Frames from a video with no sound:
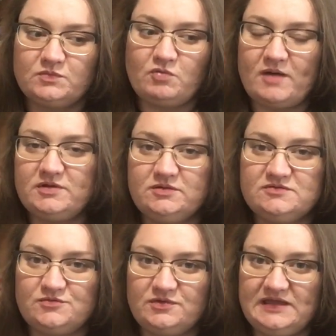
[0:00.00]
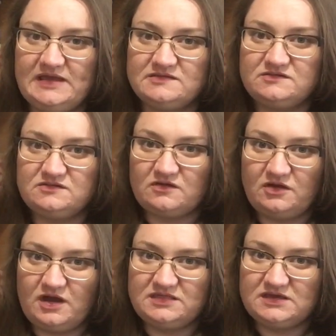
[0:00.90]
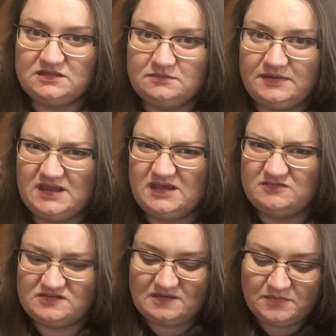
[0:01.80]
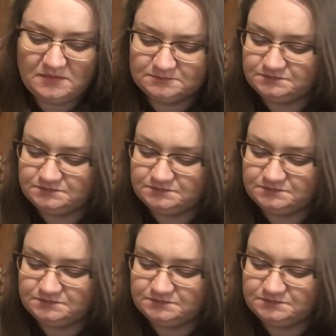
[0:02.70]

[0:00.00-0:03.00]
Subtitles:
right when it was released, so I think the beginning of December.